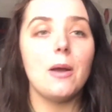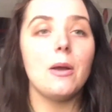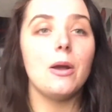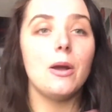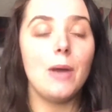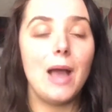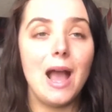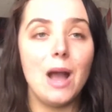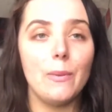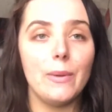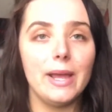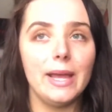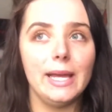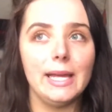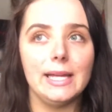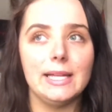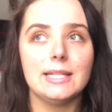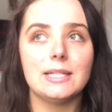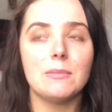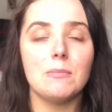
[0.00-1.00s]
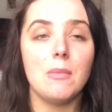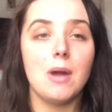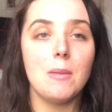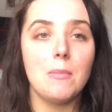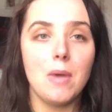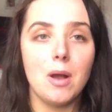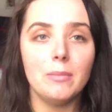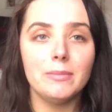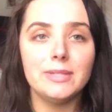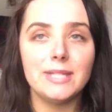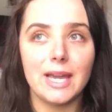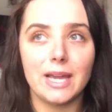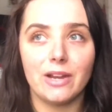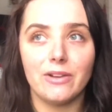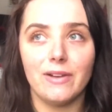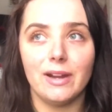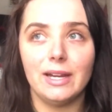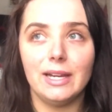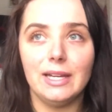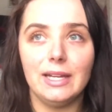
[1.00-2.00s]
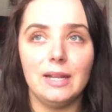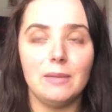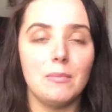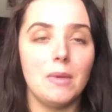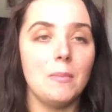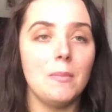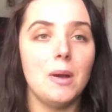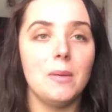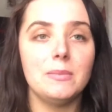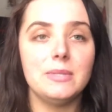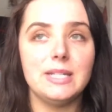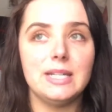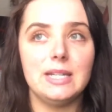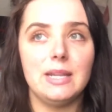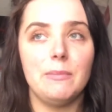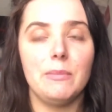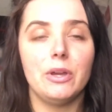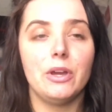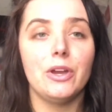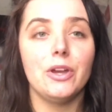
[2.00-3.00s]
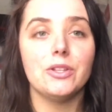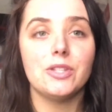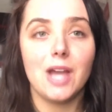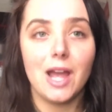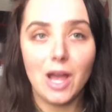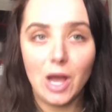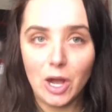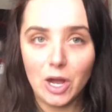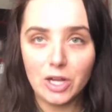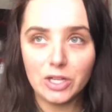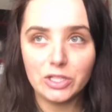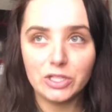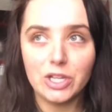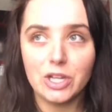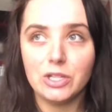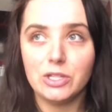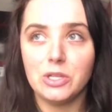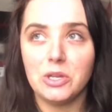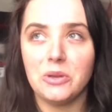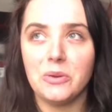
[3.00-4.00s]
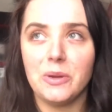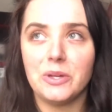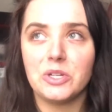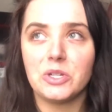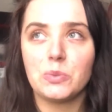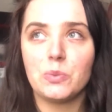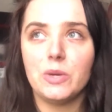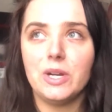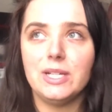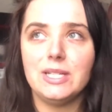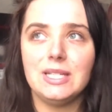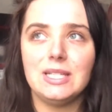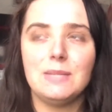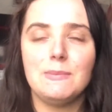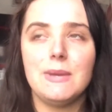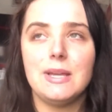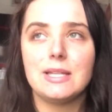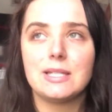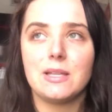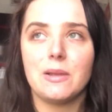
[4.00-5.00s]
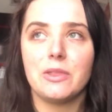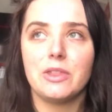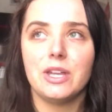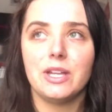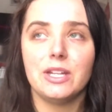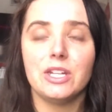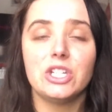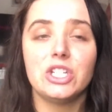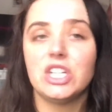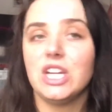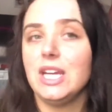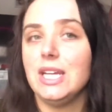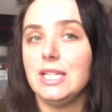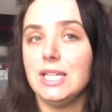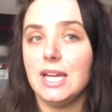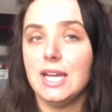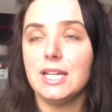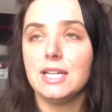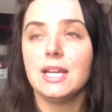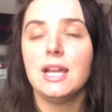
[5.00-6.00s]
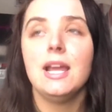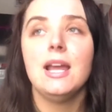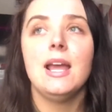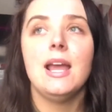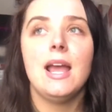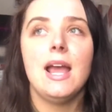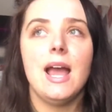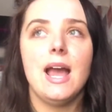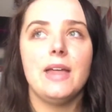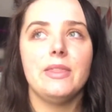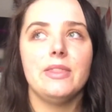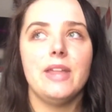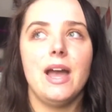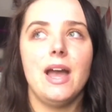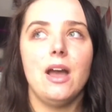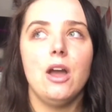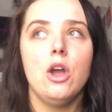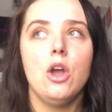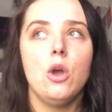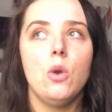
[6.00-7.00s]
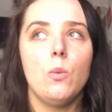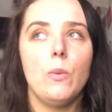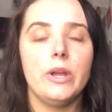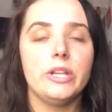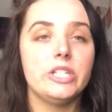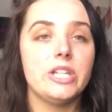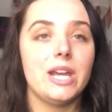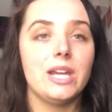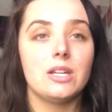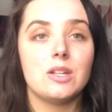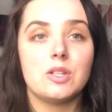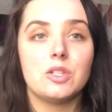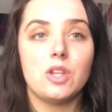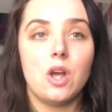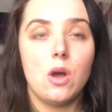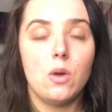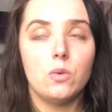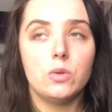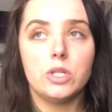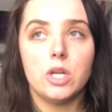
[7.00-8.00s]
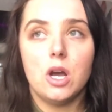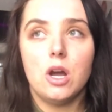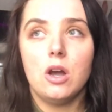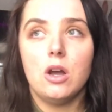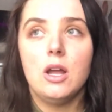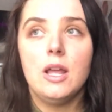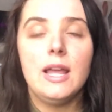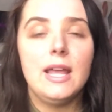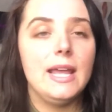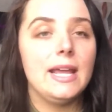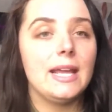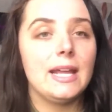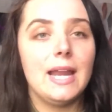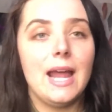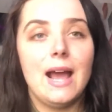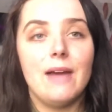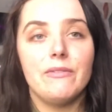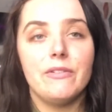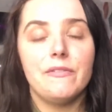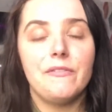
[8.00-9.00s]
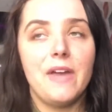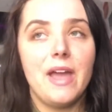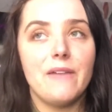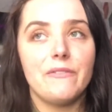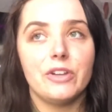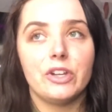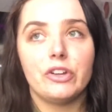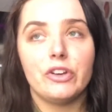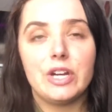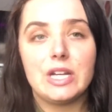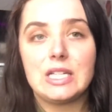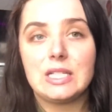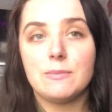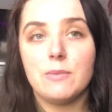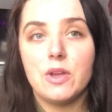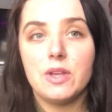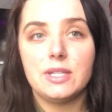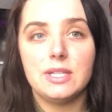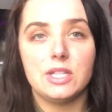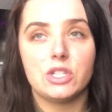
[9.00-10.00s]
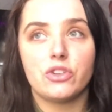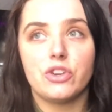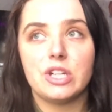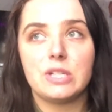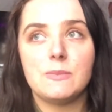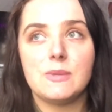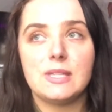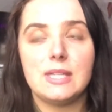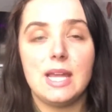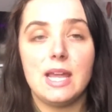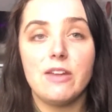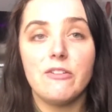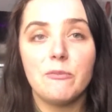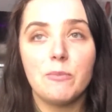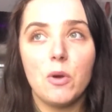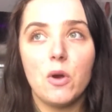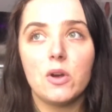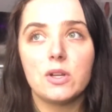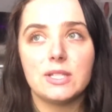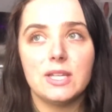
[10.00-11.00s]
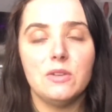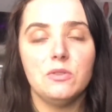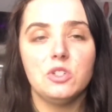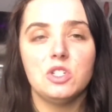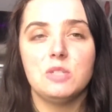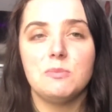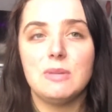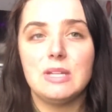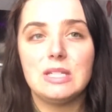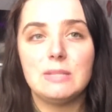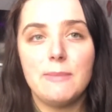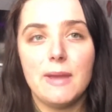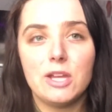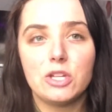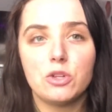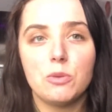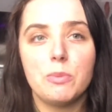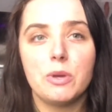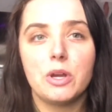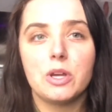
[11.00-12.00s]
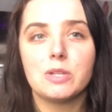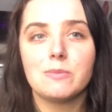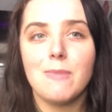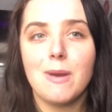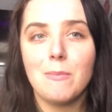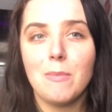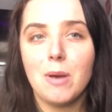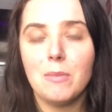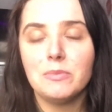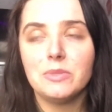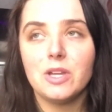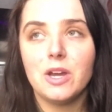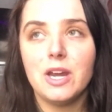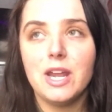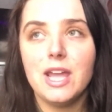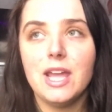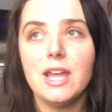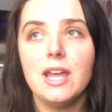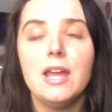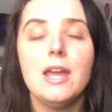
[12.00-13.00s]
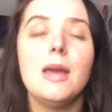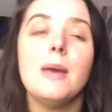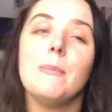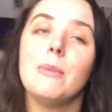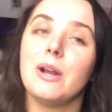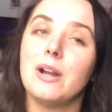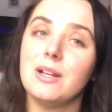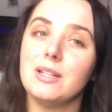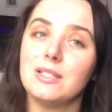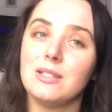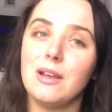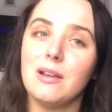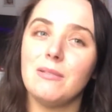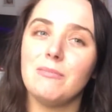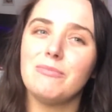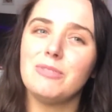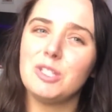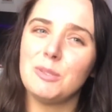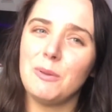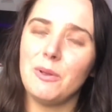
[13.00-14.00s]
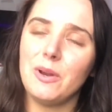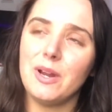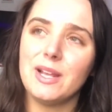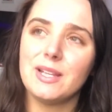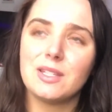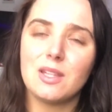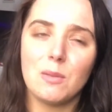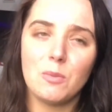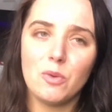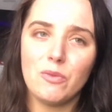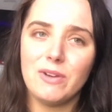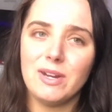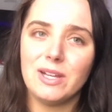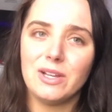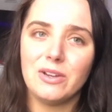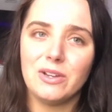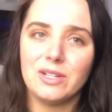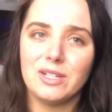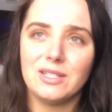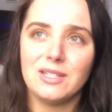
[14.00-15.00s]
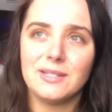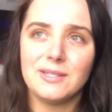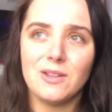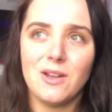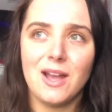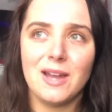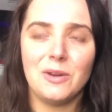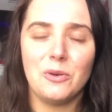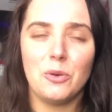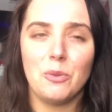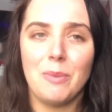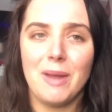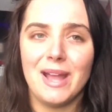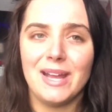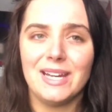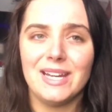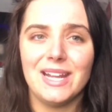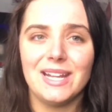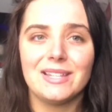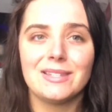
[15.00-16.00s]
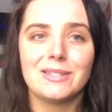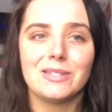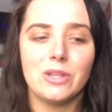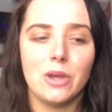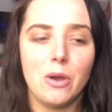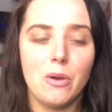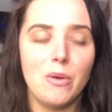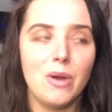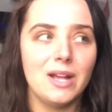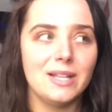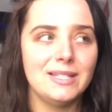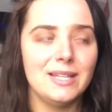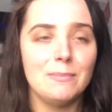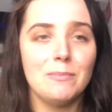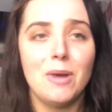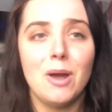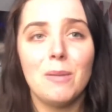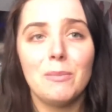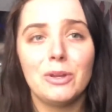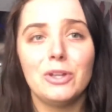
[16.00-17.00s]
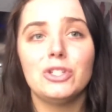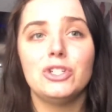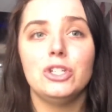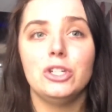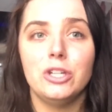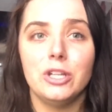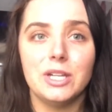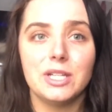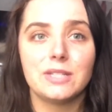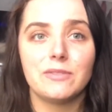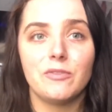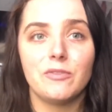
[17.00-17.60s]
how it is. My mum decorated it. My mum did it because I asked her to. I just wanted it to be something that she did, and that when Jaden's older, he can have it for every Christmas. It's Christmas Eve box. It will just be special because my mum done it. Because to be honest, I'm not really good at designing or painting, so I said, "Mum, could you do this for